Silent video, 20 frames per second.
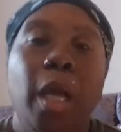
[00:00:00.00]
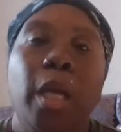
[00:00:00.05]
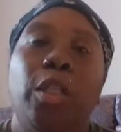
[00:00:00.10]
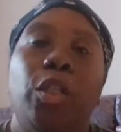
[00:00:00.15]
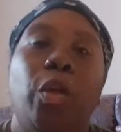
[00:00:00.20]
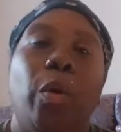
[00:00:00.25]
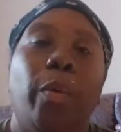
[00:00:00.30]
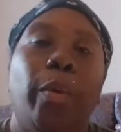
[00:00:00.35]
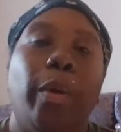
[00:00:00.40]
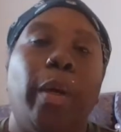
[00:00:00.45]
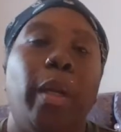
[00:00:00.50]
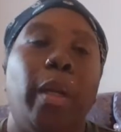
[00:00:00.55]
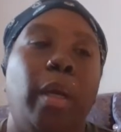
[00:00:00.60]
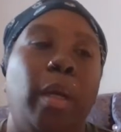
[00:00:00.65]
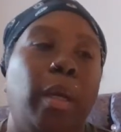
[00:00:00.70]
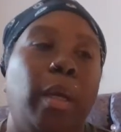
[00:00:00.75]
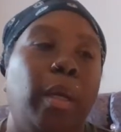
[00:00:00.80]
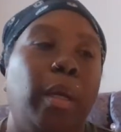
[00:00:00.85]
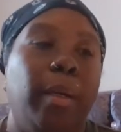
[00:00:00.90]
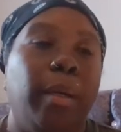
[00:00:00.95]
So I'm going
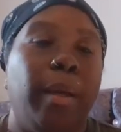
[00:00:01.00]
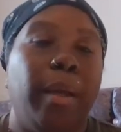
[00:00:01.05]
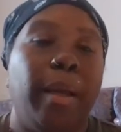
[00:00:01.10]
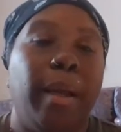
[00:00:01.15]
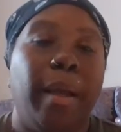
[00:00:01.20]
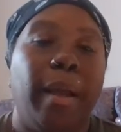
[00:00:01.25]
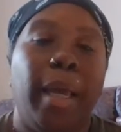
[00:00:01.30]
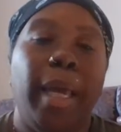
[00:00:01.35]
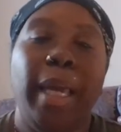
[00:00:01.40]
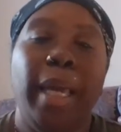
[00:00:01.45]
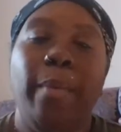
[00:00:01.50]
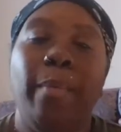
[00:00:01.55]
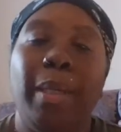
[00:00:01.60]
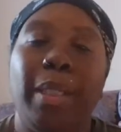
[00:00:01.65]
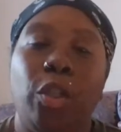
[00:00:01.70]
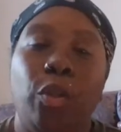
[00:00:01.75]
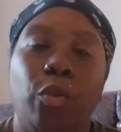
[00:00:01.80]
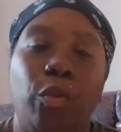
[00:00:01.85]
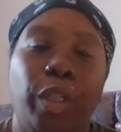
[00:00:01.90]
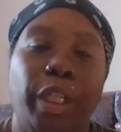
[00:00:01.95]
to eat my
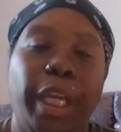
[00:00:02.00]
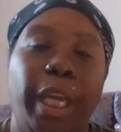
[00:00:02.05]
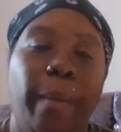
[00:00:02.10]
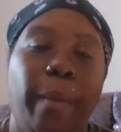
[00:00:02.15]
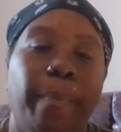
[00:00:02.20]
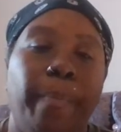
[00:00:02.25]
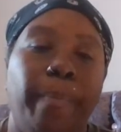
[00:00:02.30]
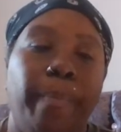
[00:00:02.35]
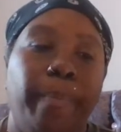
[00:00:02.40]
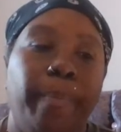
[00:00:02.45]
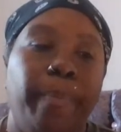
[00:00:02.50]
sushi,